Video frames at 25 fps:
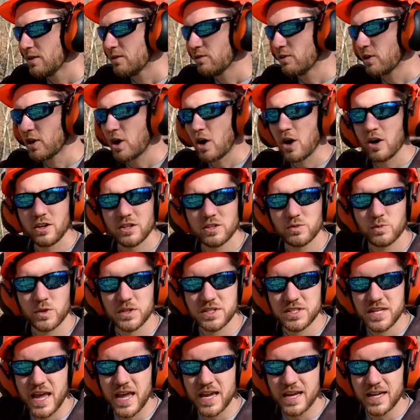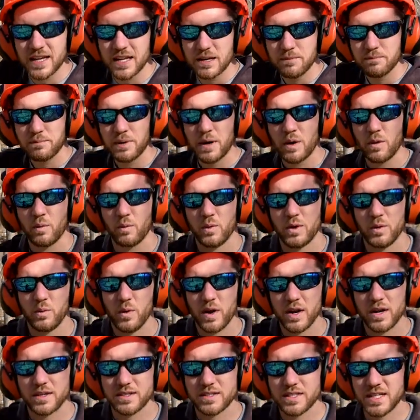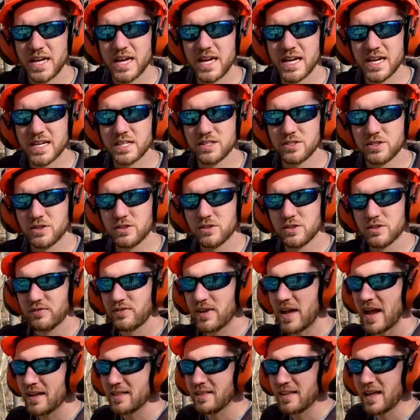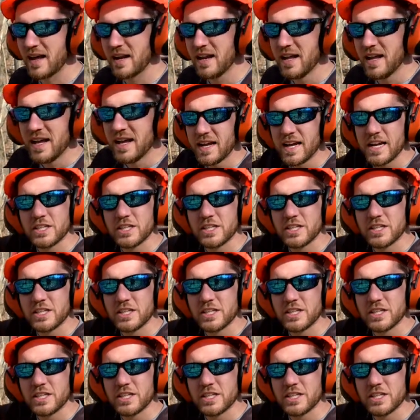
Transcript: Regardless, we're taking it, but we want to key into the fact that